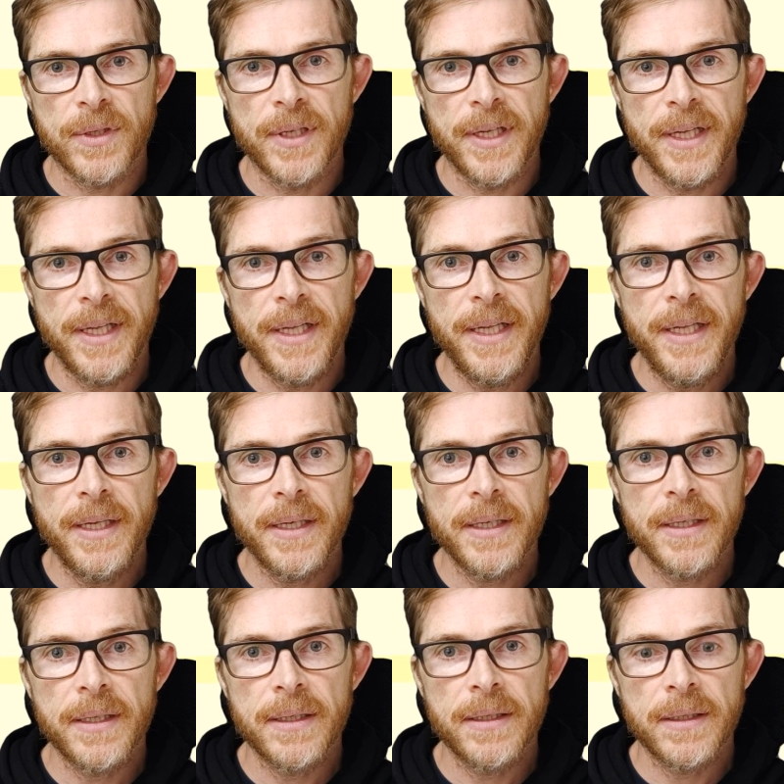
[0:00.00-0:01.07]
an E
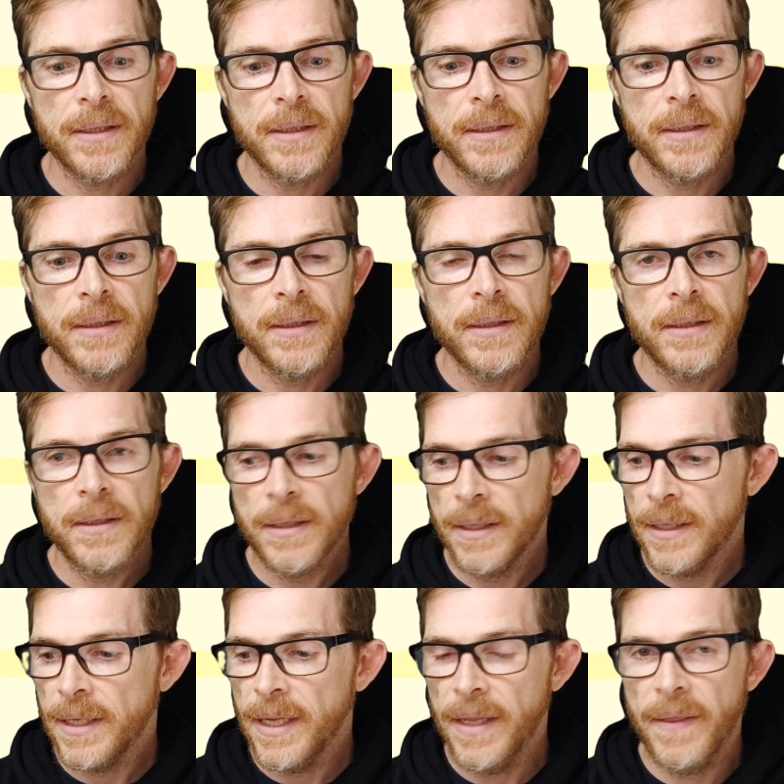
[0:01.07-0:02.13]

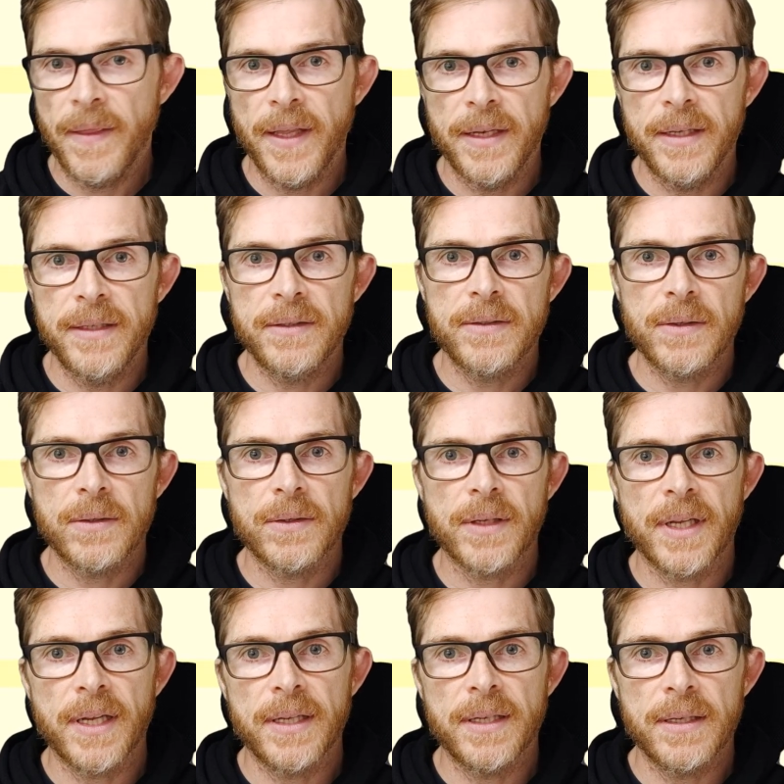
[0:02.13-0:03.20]
and then insert
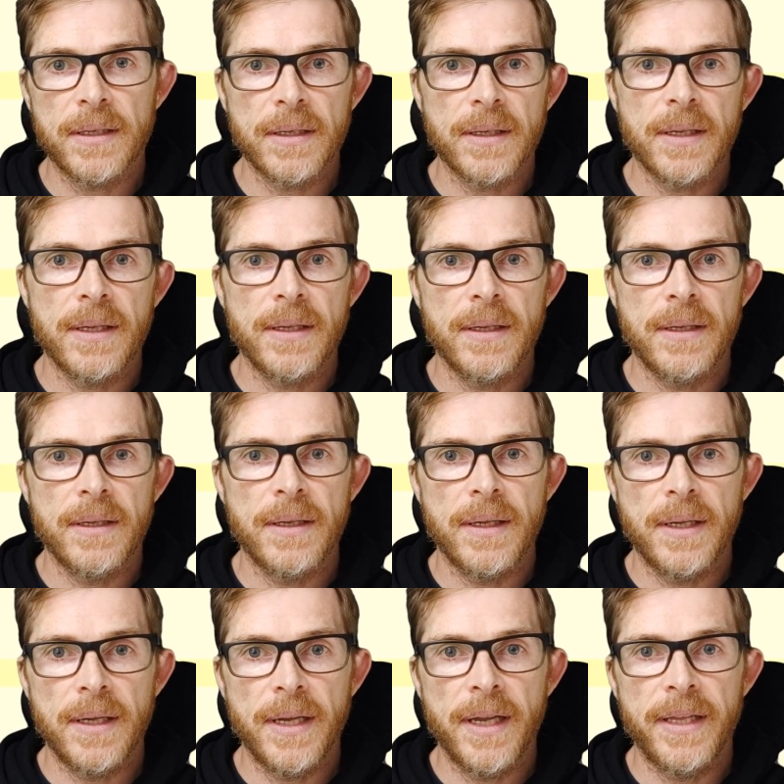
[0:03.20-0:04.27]
again,
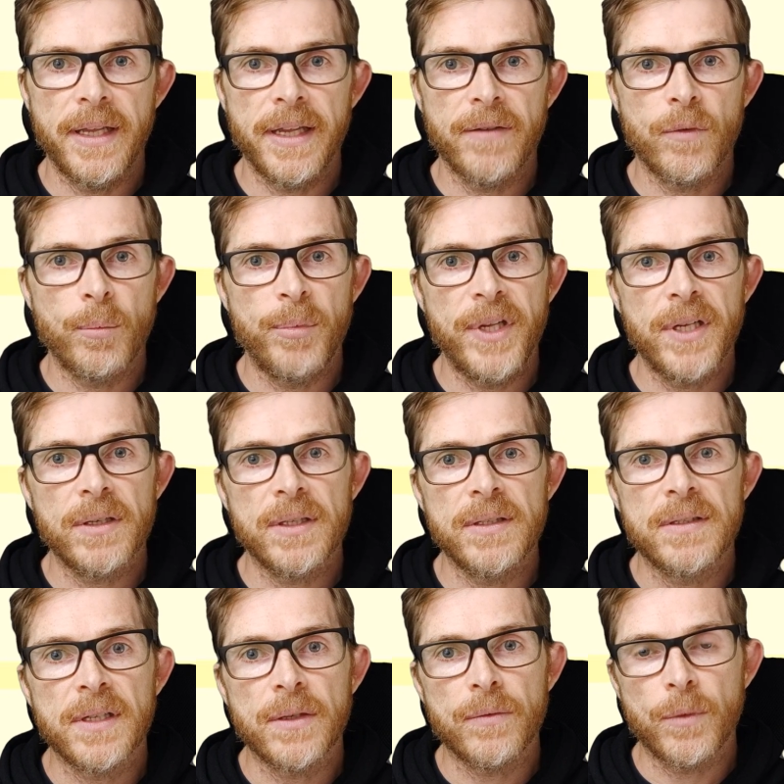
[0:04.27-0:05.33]
and I have a beard
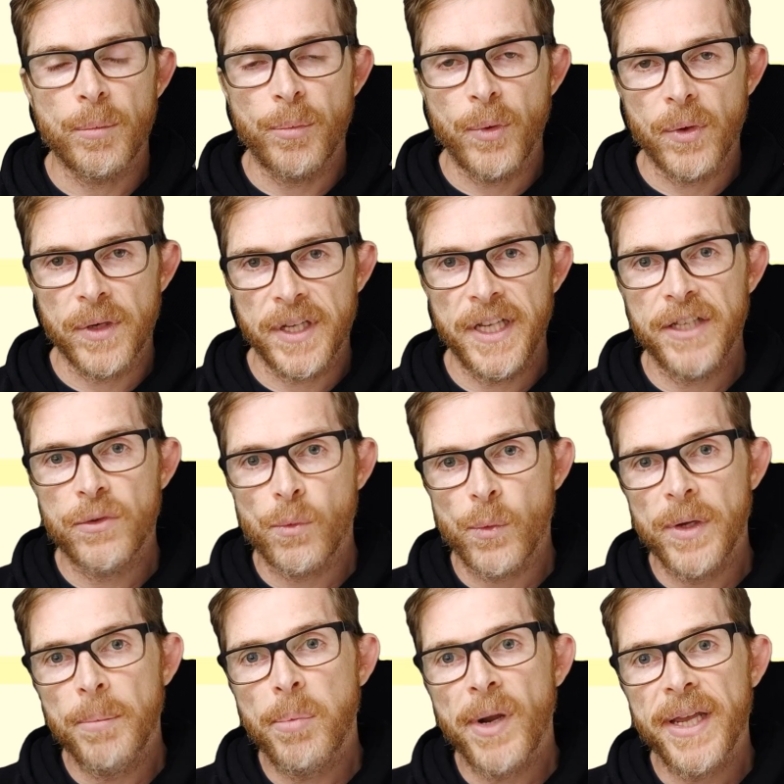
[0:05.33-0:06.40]
instead of a board. It
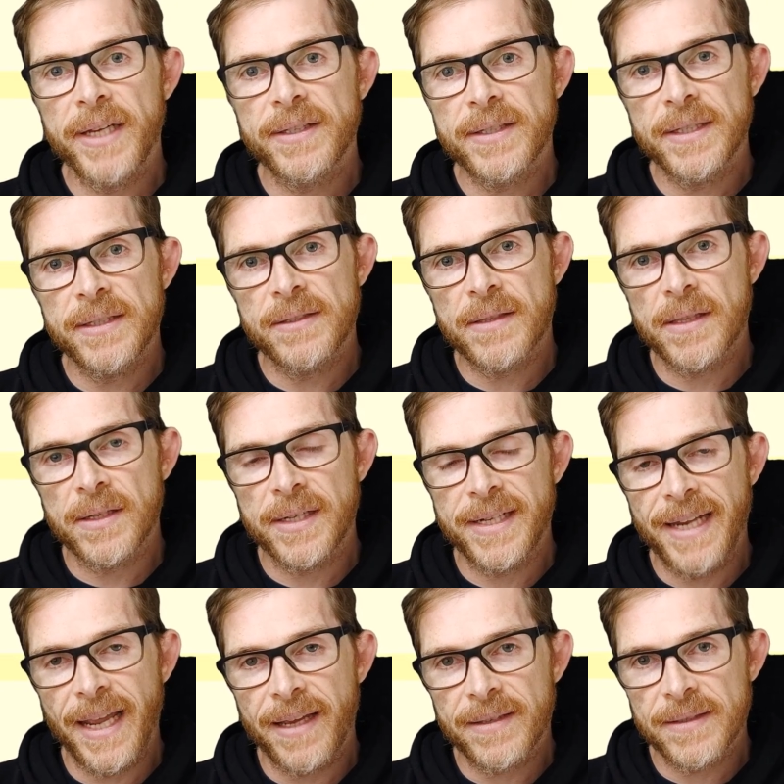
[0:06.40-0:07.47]
replaces the
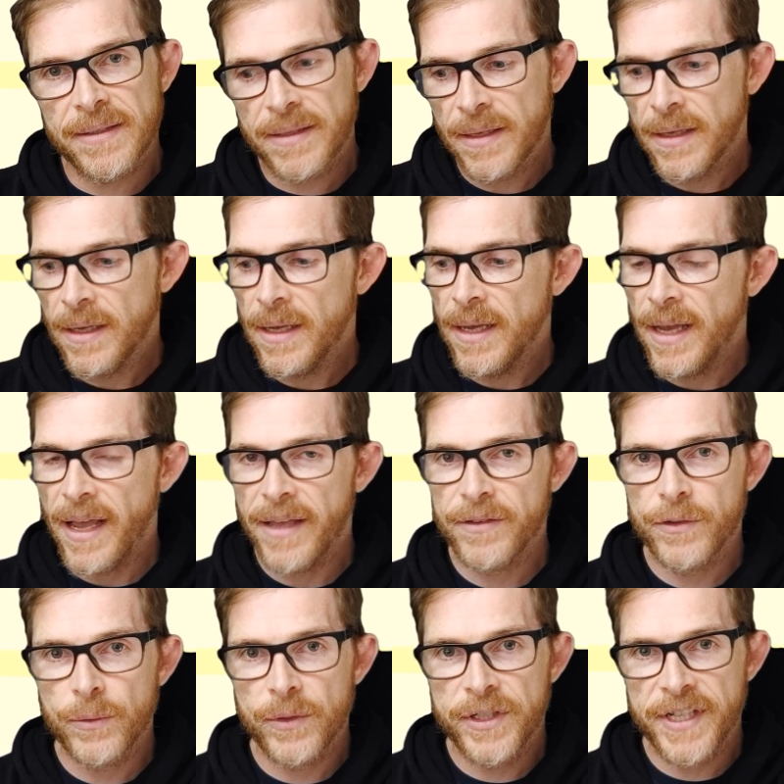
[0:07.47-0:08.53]
text
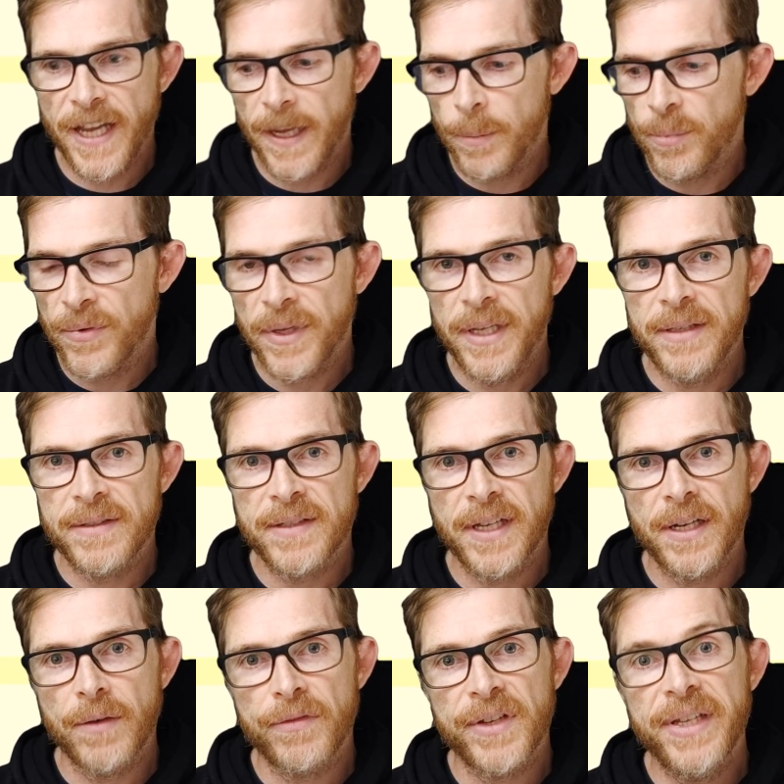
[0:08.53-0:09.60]
as you type
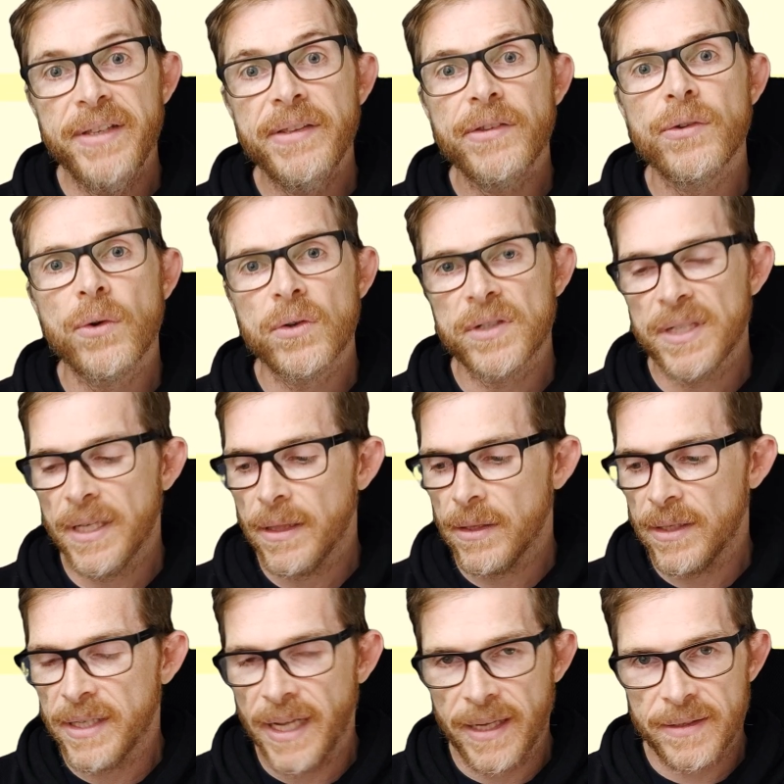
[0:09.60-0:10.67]
instead of inserting the
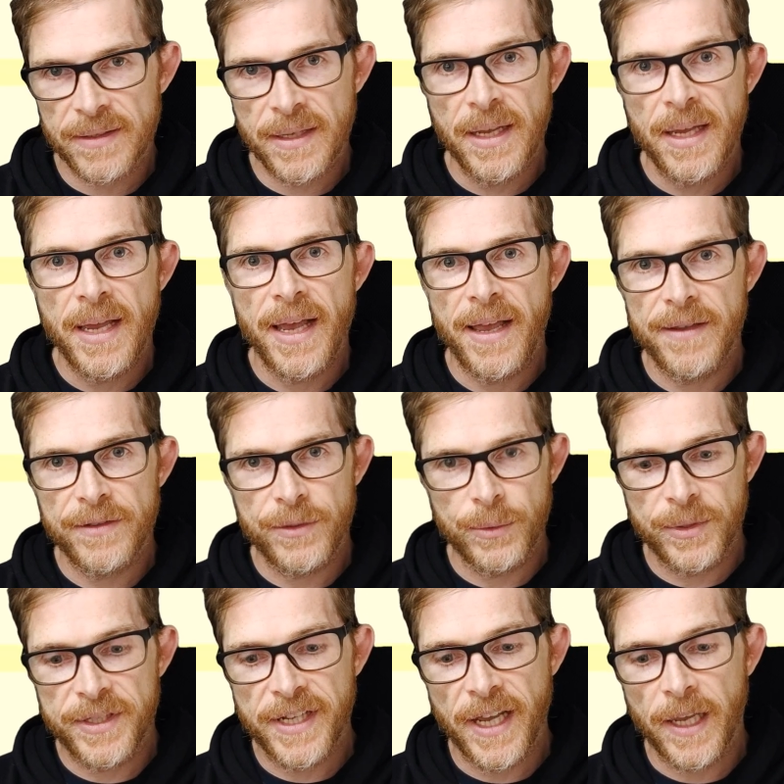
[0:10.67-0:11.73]
text as you
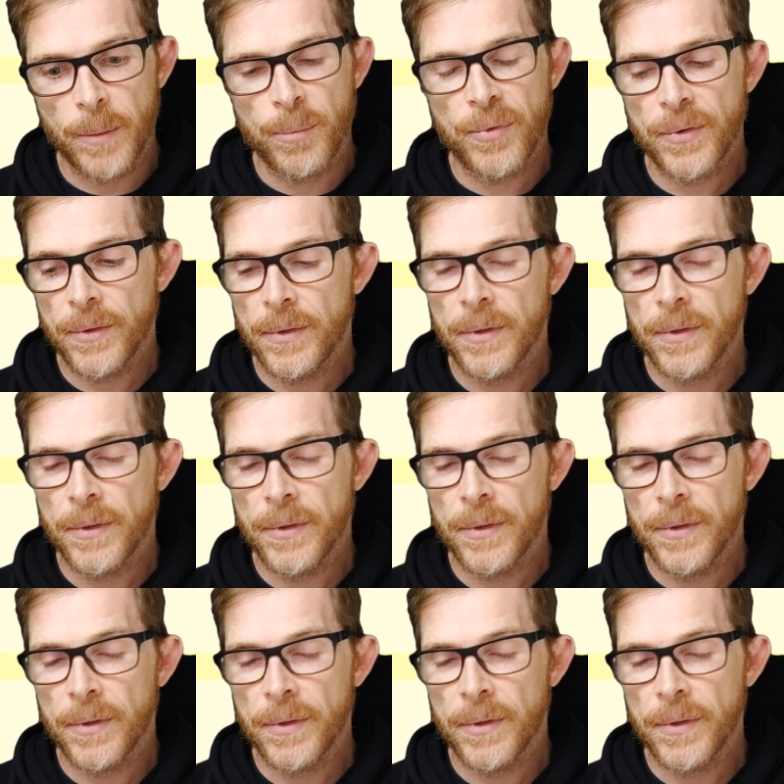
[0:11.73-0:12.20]
type.